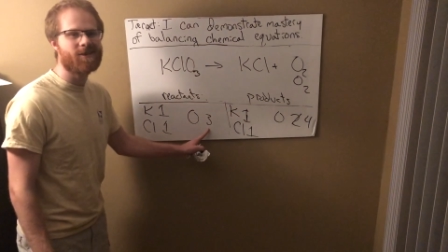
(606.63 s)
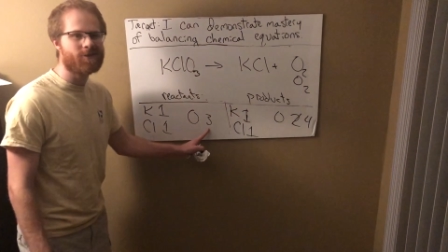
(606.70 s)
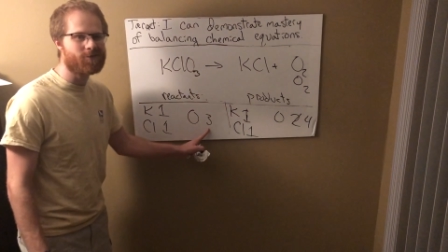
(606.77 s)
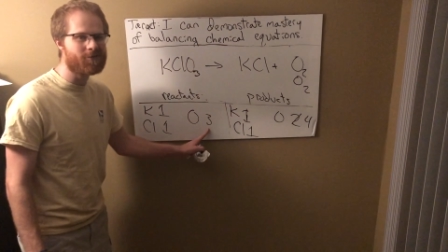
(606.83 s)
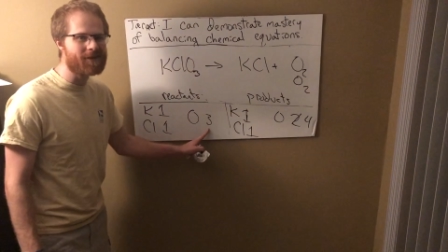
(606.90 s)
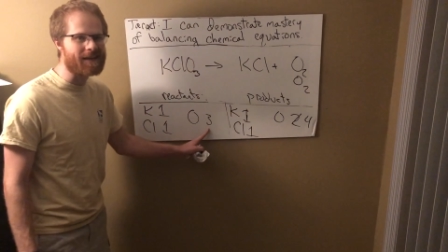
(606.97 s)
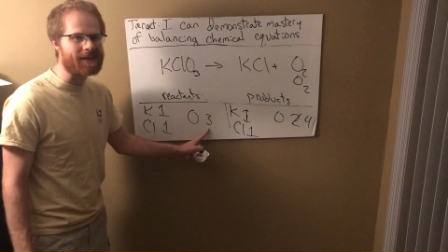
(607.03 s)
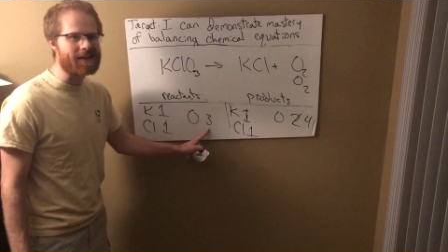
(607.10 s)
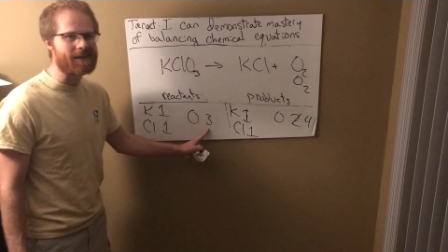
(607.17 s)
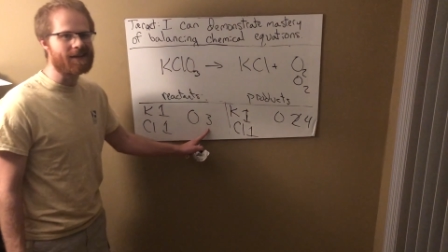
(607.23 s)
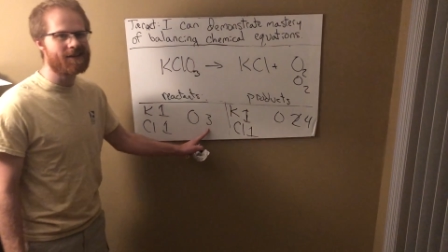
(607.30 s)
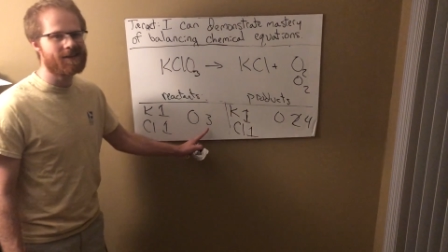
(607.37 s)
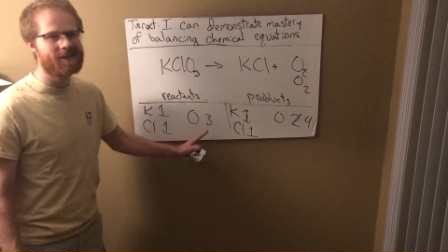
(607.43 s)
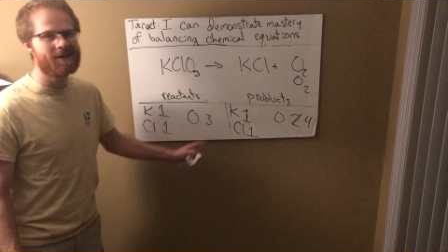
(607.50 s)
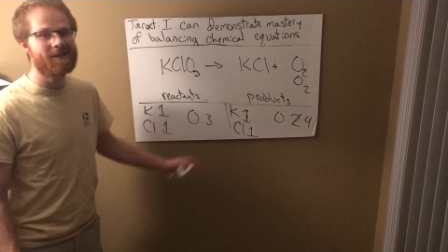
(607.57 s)
3,
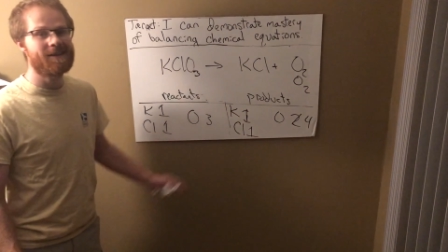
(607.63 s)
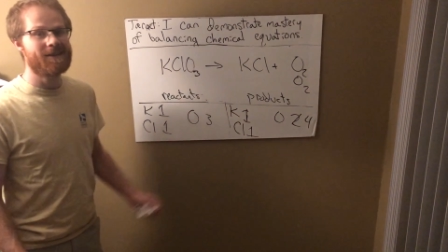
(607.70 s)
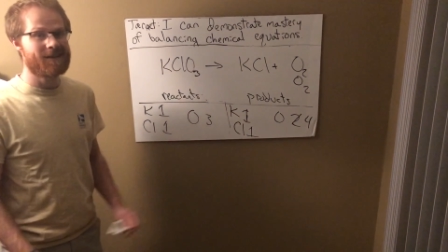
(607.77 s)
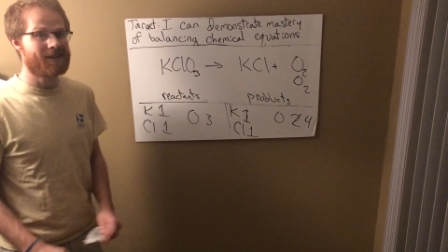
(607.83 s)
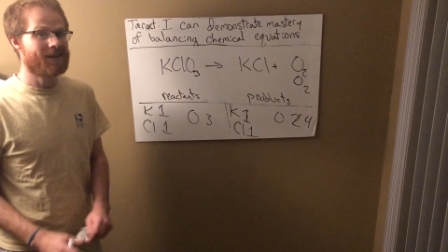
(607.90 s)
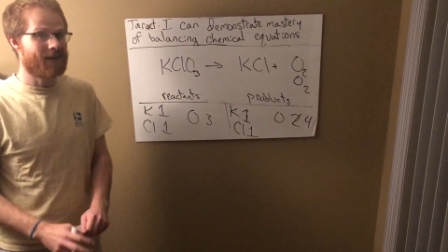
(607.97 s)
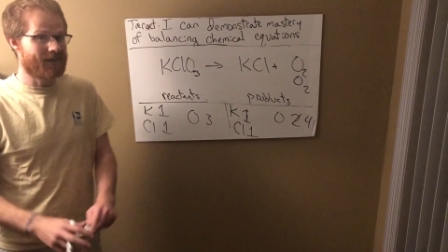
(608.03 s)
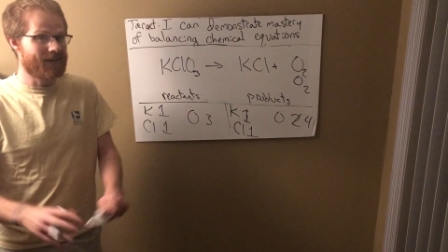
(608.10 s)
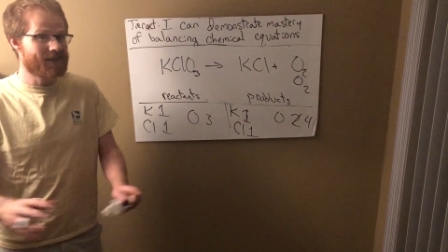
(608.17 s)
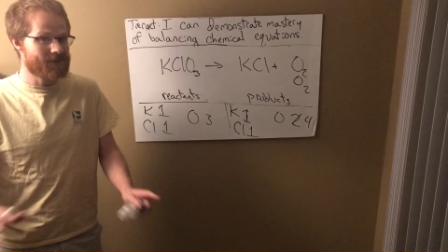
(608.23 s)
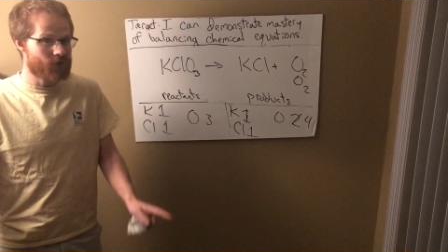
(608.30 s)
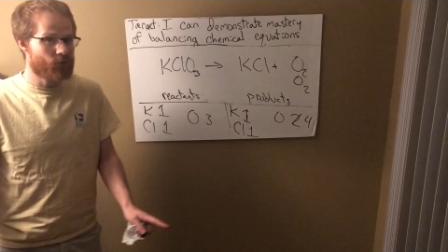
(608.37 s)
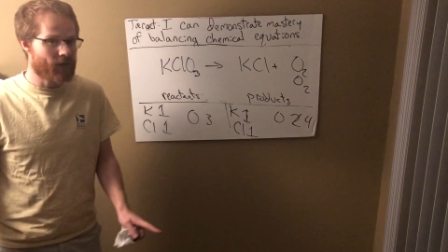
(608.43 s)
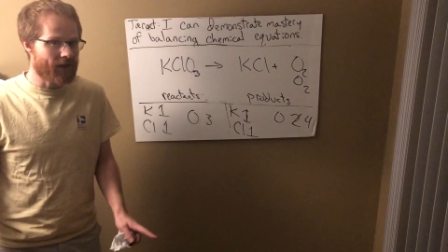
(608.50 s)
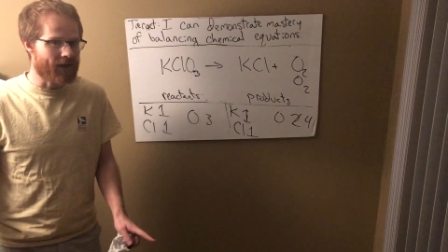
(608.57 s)
and that's
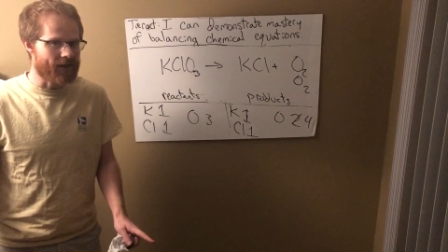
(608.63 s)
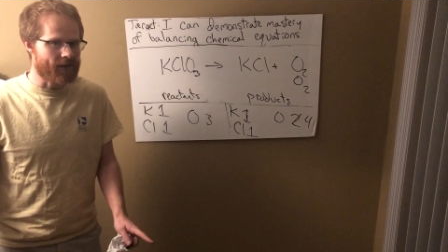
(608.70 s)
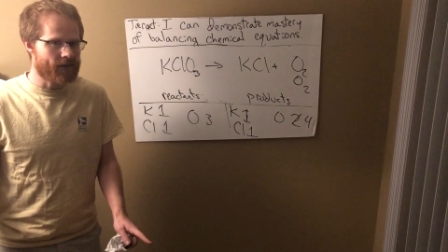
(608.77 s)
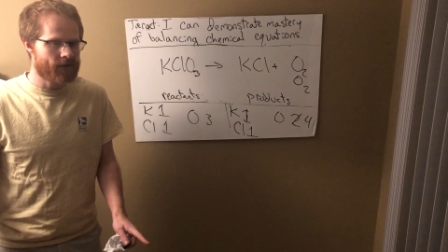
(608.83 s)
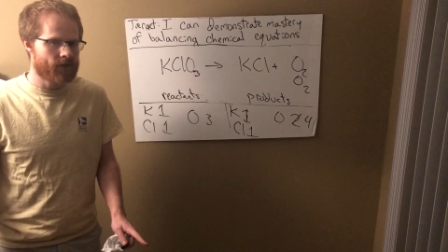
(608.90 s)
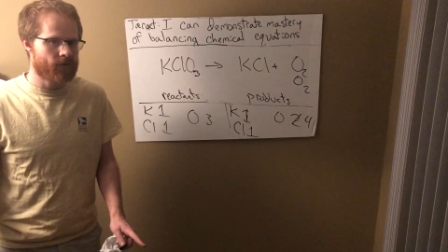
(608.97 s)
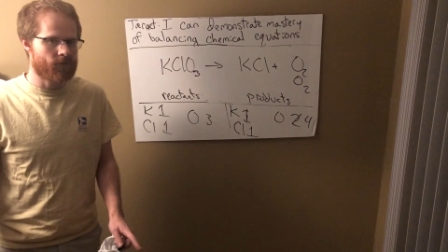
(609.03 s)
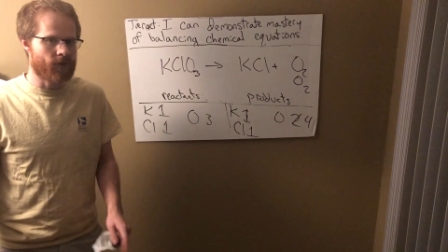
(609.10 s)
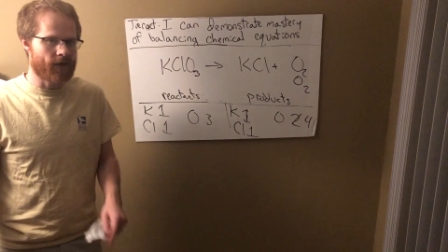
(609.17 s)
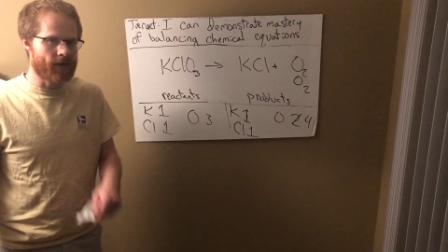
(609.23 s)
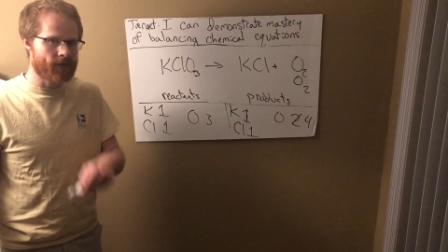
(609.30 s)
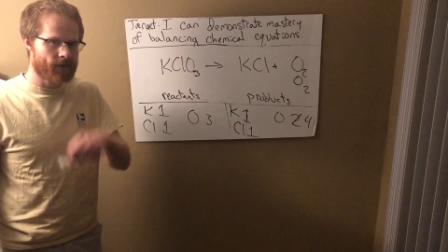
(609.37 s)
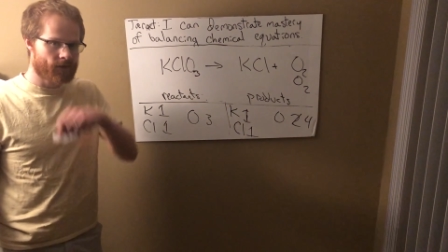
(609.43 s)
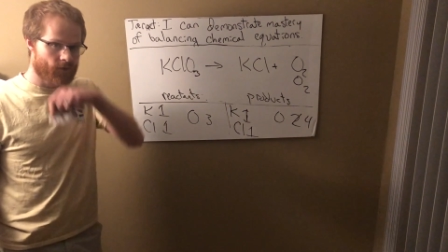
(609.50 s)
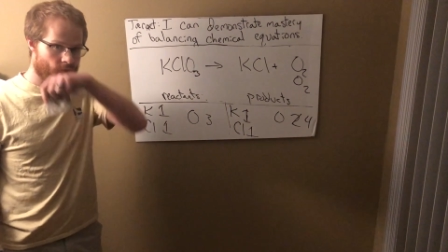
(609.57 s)
okay, right?